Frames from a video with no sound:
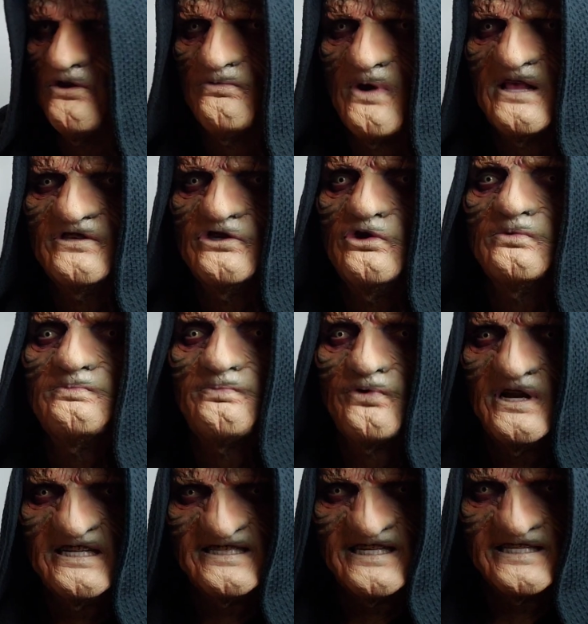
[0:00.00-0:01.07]
that rescued
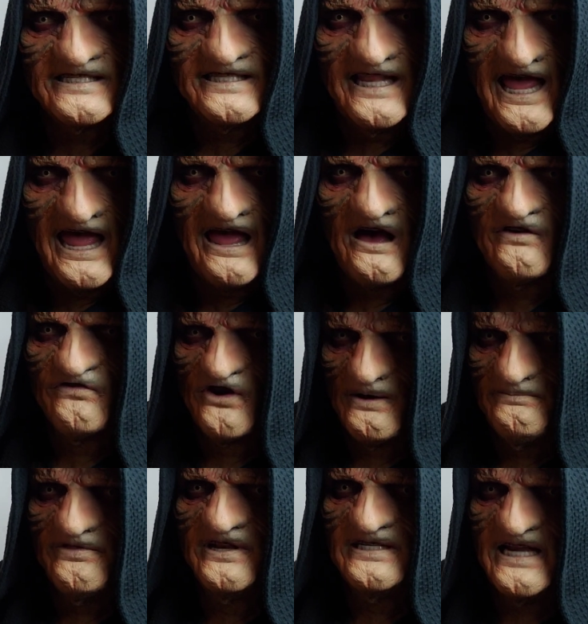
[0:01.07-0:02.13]
Princess Leia
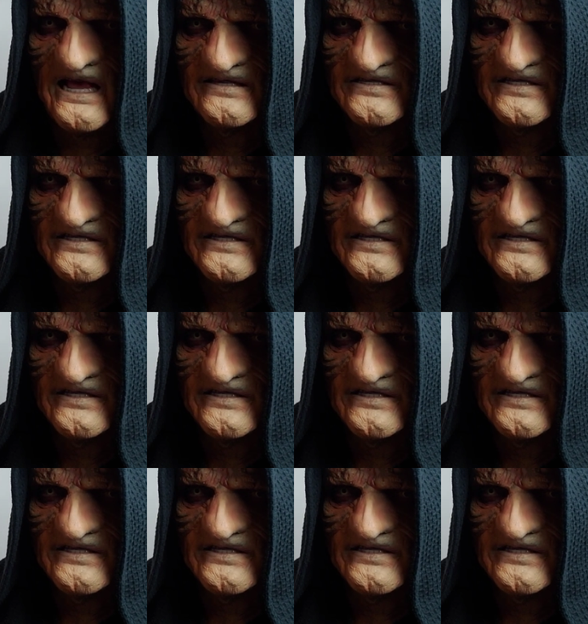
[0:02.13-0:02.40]
from the Death